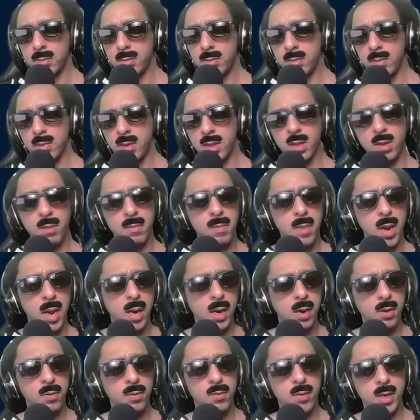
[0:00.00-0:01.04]
the
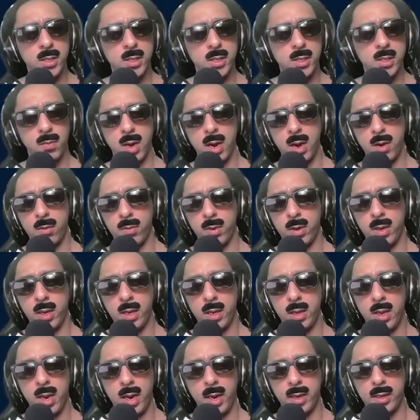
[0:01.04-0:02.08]
main reason why I really
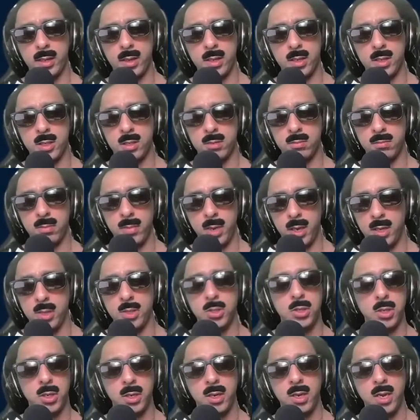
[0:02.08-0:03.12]
like this
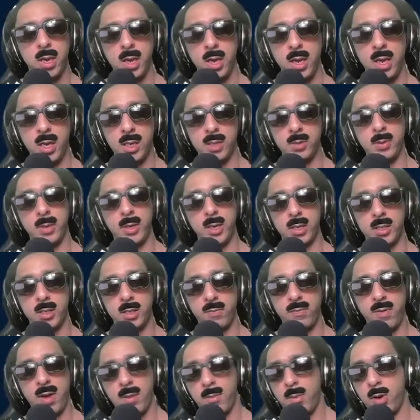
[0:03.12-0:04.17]
engine is because
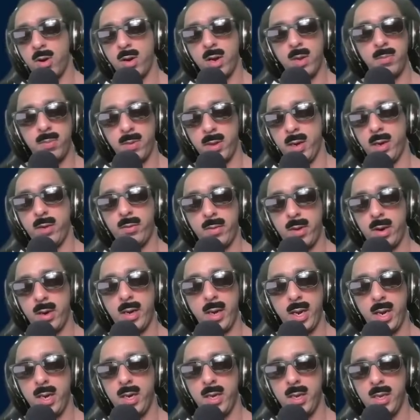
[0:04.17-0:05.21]
if I'm already playing rare
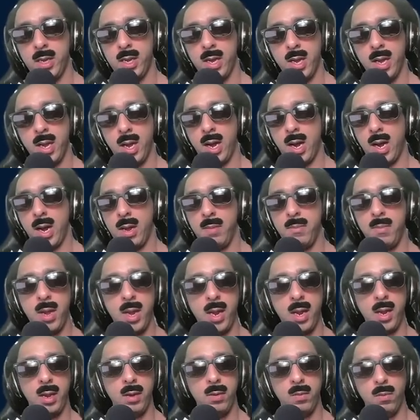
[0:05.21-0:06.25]
candy, I
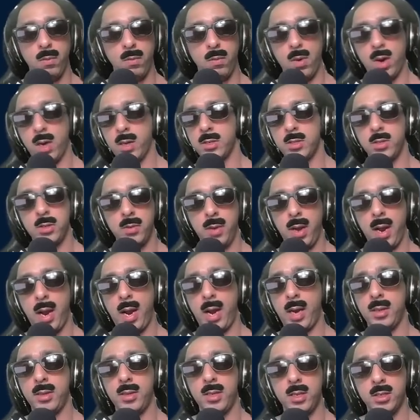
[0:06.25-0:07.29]
may want to
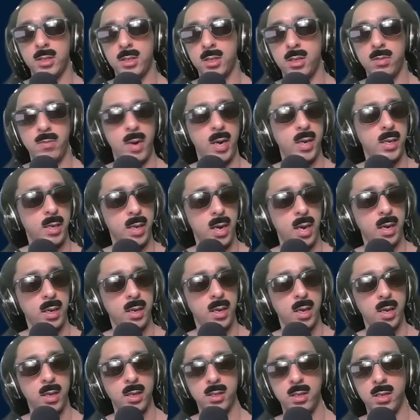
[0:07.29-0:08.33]
add this to my deck
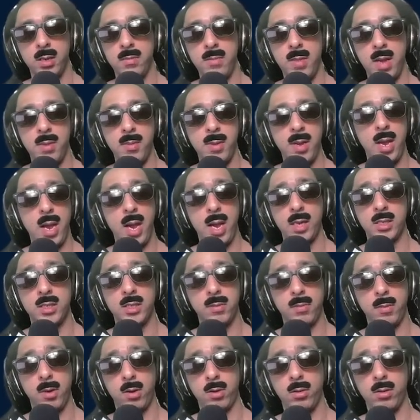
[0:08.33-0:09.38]
to maybe add
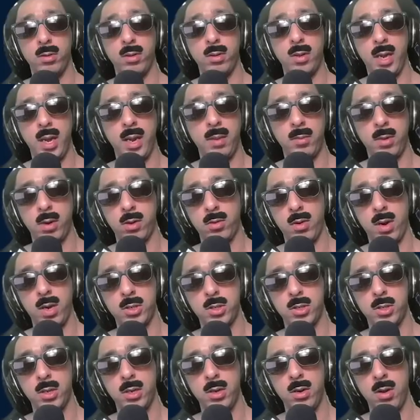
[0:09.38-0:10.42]
some early game
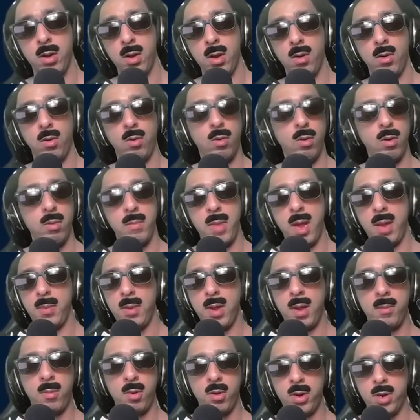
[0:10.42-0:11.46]
aggression, or maybe
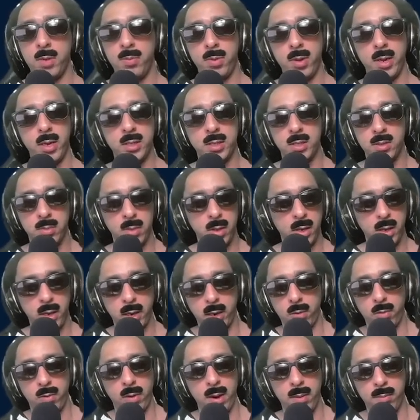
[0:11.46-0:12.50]
I'm already playing something like
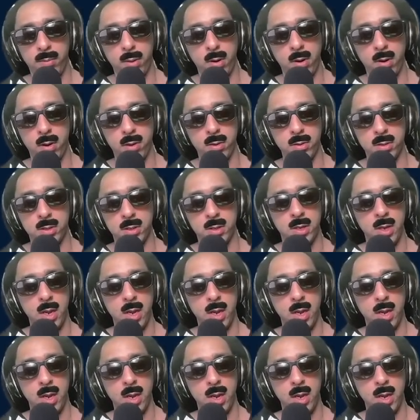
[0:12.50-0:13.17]
a Rampardos